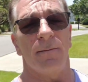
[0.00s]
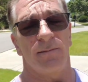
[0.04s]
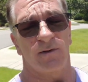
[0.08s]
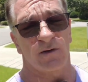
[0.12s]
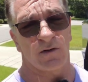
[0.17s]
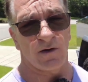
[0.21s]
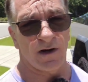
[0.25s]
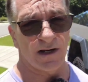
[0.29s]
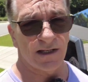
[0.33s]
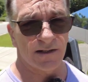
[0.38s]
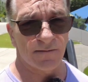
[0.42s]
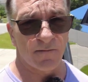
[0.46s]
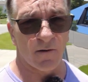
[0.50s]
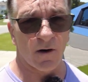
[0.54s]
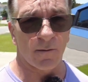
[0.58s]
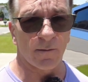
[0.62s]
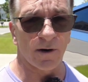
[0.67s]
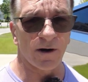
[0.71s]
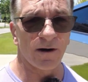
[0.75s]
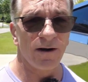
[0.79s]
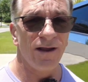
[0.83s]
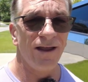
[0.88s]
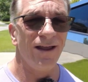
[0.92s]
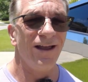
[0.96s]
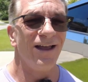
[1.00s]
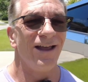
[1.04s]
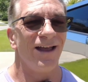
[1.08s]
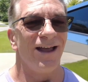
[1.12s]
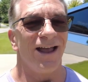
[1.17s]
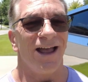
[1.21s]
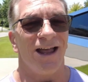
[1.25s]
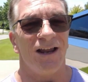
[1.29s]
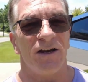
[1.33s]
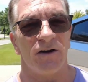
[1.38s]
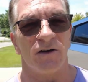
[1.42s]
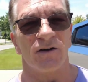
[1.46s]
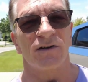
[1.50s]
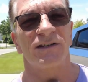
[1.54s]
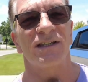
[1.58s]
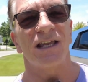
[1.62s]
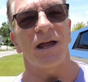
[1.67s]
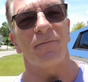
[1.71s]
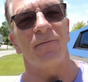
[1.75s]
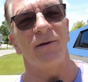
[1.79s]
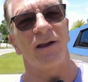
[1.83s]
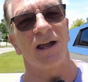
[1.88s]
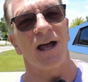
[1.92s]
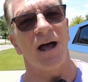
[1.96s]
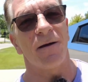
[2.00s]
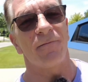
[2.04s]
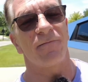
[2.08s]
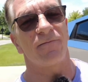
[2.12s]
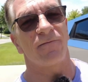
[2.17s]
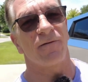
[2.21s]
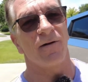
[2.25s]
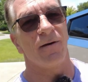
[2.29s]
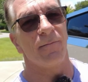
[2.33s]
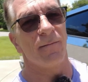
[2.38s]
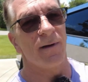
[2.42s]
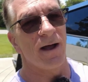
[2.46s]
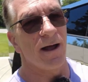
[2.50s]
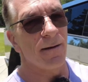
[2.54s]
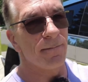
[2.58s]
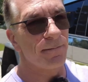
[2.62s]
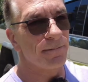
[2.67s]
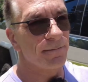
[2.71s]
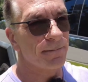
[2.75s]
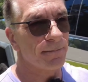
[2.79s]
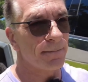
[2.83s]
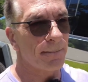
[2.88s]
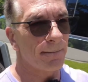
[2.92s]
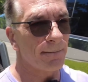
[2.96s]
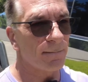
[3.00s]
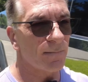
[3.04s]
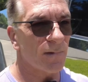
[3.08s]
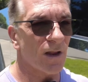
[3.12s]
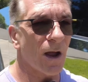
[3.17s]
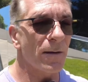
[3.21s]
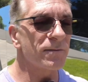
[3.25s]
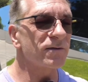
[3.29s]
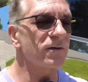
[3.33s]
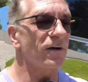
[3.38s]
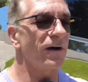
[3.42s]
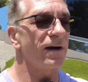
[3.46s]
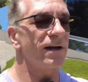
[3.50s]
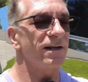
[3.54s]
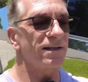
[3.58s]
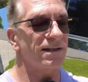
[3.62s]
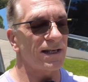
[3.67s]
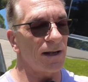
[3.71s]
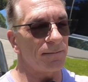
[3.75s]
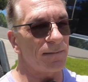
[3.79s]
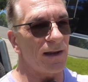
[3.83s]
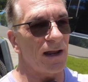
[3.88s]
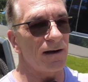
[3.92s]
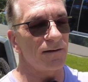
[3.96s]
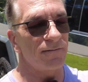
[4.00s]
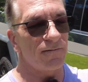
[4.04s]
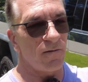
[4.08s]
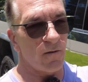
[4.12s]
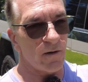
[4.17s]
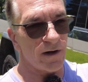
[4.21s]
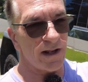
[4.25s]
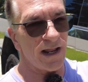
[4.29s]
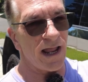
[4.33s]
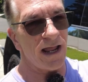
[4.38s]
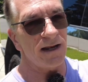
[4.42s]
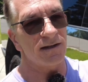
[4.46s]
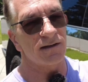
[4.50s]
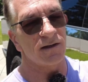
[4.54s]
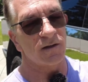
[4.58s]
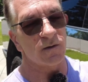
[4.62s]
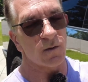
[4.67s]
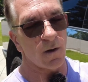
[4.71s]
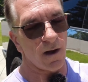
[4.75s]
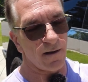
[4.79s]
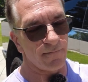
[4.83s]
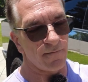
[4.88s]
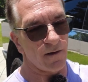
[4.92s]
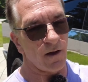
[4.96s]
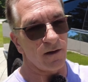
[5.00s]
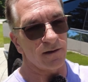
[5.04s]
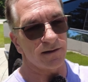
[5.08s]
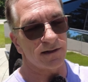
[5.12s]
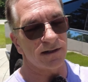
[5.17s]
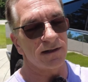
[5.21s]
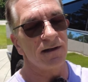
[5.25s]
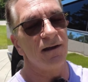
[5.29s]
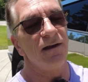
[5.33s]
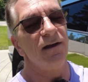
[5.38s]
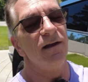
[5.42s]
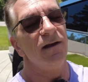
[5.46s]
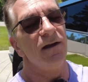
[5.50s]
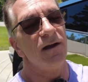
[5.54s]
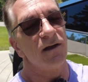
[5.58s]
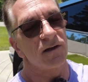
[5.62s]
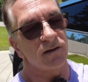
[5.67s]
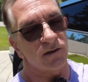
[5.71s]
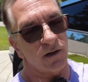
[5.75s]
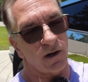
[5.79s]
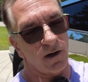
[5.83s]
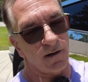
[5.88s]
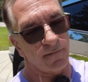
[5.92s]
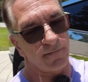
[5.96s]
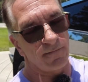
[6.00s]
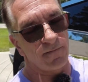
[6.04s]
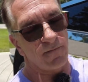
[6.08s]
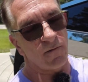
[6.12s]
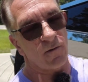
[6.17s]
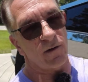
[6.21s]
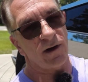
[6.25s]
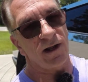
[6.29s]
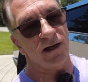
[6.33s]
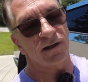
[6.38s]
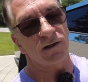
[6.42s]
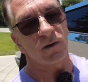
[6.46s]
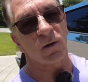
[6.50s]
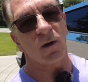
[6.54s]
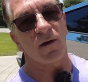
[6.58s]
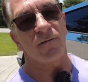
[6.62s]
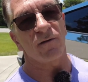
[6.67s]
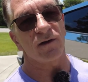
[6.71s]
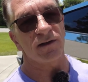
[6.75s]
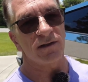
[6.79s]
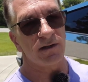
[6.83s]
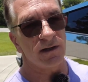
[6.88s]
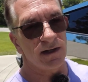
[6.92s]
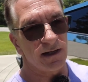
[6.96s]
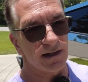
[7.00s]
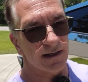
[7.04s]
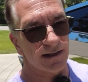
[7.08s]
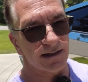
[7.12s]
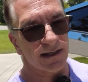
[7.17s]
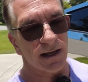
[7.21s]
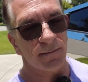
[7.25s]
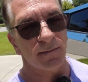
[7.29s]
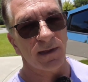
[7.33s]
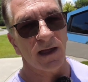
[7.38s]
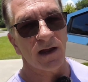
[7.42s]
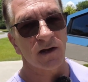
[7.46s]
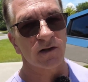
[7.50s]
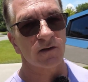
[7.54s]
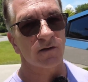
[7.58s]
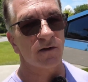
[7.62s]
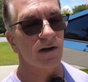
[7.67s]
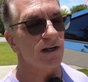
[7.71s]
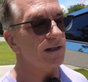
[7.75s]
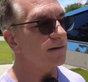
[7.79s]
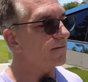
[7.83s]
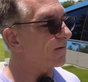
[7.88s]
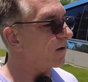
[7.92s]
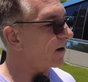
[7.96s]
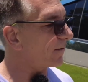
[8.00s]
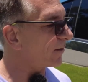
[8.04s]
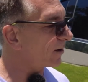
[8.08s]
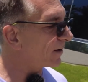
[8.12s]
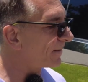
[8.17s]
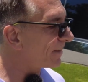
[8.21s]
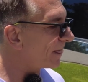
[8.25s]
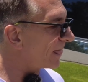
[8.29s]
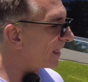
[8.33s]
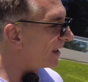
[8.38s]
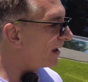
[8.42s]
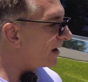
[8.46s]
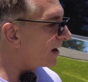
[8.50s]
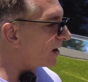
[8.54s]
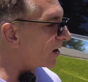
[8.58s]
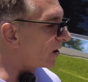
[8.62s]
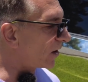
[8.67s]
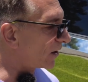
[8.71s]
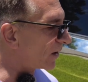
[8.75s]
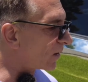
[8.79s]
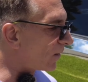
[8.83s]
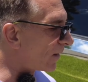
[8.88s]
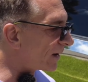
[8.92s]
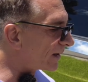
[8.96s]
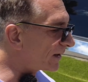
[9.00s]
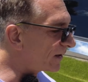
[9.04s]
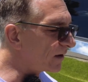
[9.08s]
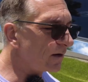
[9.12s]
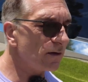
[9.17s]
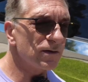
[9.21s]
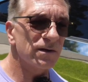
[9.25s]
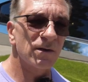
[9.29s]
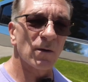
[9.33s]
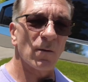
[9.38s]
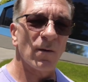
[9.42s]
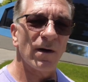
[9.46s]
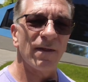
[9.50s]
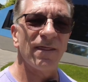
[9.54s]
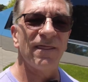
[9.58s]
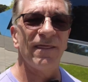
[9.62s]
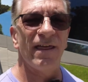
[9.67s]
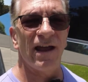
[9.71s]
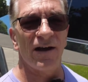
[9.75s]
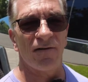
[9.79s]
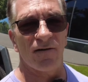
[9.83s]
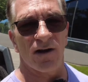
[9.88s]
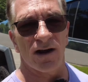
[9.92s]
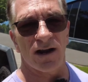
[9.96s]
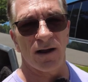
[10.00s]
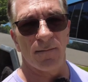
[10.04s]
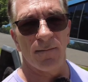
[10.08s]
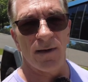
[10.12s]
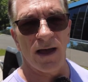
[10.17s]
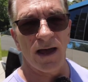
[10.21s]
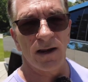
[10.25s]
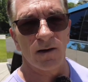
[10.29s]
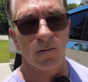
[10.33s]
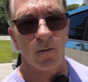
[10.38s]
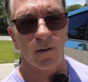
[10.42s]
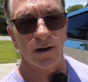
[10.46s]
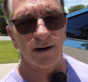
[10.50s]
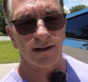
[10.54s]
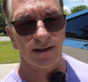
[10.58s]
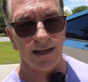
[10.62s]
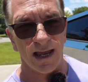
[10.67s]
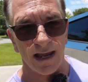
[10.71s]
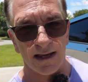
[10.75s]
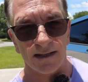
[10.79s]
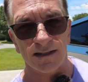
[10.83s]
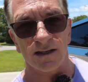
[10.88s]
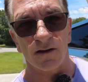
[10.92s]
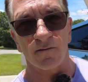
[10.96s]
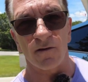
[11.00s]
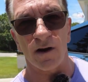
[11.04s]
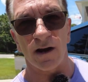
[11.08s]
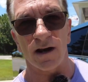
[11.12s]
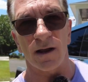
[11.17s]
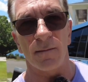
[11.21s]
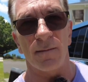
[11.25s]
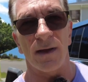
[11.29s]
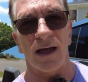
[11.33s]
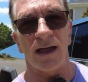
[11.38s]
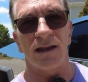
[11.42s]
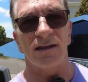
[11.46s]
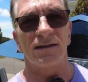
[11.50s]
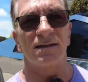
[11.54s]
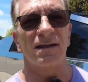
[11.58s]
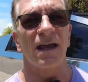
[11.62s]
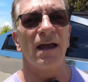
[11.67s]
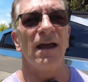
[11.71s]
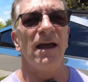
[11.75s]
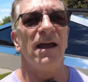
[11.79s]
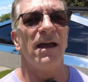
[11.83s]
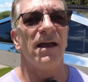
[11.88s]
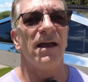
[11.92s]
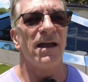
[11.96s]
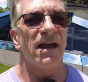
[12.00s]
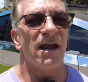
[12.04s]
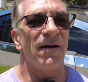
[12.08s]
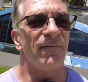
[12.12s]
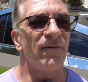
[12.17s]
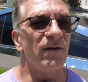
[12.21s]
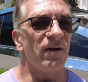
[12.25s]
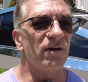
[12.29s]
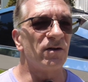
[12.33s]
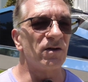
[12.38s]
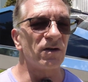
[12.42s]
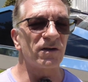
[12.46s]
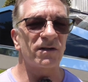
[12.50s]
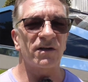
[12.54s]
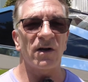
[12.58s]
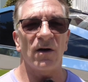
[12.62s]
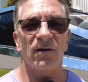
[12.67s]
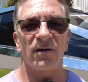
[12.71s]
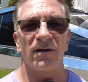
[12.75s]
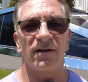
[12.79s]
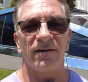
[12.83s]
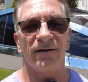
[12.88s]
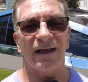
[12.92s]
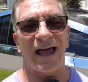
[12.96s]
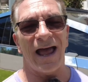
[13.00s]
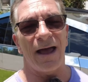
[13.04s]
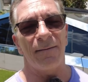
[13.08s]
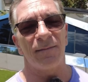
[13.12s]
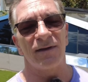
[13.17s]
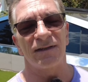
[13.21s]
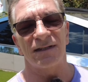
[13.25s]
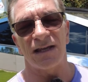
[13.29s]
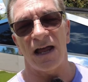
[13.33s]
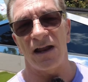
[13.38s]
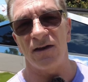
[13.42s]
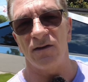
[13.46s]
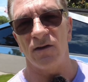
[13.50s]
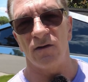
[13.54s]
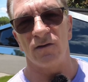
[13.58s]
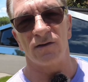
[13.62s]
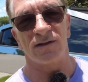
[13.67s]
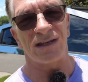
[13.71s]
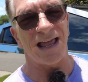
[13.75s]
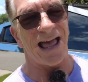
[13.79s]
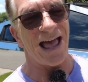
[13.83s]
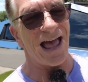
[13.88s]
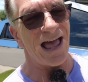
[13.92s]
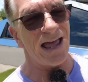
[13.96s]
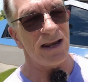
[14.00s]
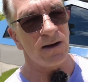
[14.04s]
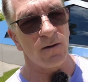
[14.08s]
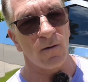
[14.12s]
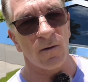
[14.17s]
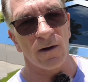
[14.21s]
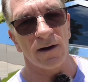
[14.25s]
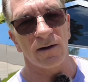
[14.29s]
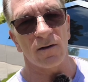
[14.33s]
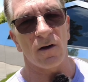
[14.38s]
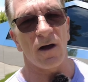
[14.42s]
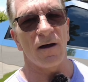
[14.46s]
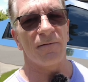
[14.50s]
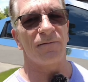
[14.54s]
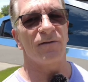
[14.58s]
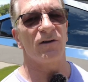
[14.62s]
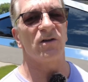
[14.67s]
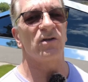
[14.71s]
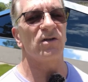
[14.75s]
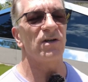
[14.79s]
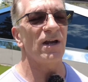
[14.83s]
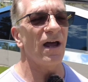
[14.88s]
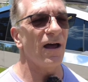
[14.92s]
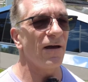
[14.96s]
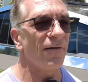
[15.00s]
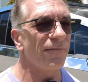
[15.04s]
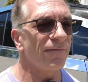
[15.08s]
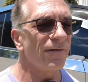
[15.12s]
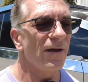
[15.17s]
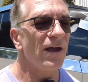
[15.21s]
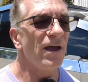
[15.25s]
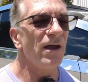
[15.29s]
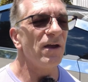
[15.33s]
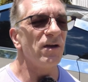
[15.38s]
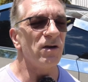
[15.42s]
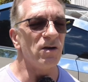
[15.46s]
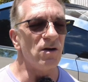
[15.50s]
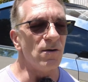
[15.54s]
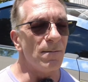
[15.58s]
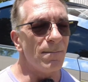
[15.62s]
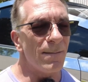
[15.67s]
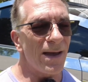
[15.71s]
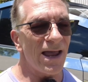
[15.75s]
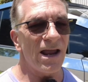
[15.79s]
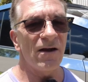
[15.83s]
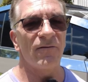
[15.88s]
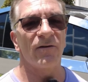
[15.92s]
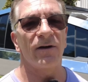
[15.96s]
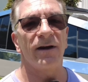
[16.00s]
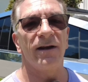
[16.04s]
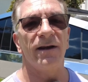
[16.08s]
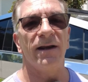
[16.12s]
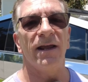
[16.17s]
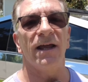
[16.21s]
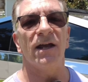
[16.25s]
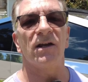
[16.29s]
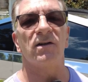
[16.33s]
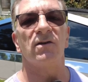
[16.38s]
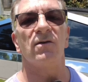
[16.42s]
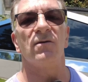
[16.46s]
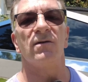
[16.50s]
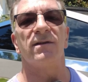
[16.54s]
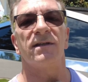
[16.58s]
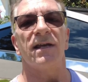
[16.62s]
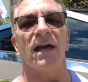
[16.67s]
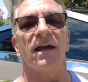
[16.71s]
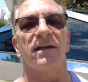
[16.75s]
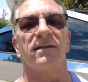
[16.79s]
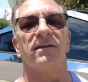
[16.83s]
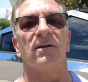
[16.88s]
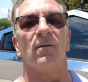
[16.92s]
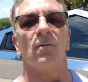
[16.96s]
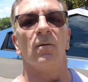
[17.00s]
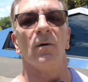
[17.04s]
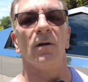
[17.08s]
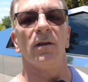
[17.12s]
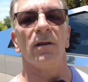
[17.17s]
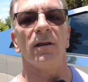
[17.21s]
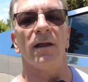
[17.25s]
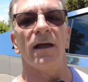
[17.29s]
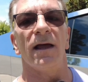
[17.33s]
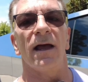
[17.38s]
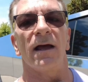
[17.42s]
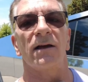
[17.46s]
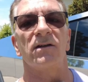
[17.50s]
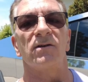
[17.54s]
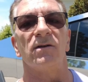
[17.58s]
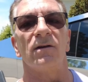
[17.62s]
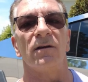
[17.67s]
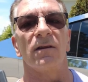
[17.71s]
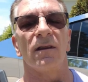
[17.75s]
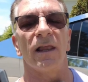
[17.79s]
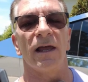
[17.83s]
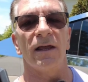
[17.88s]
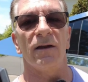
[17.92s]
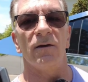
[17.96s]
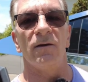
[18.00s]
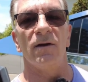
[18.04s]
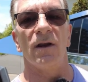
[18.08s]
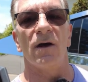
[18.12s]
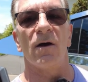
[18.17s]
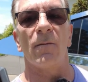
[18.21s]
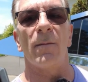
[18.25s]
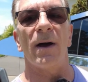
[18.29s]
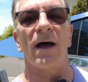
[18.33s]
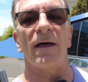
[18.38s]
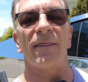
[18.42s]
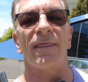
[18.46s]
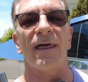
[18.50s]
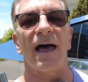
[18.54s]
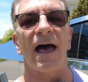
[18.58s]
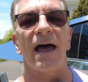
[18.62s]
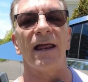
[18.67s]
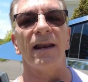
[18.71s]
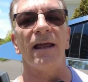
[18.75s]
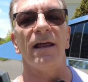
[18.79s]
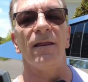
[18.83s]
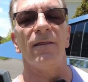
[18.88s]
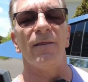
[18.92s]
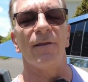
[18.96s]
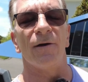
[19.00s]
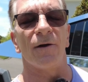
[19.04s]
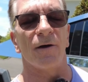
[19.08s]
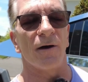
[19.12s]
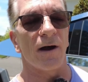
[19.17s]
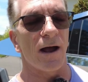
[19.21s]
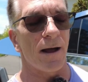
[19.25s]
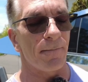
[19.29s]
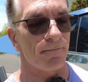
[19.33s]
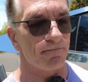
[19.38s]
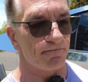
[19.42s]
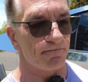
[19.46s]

transformer. You're stepping up from, it is step-down, 48 to 12 volts. So you're going from 48 to 12 volts, you need a step-down transformer. You're going to want to use the one they recommend, the one Tesla recommends. If you just go to Amazon and use any one off the shelf, you may run into issues. Tesla will actually let you know about that in their,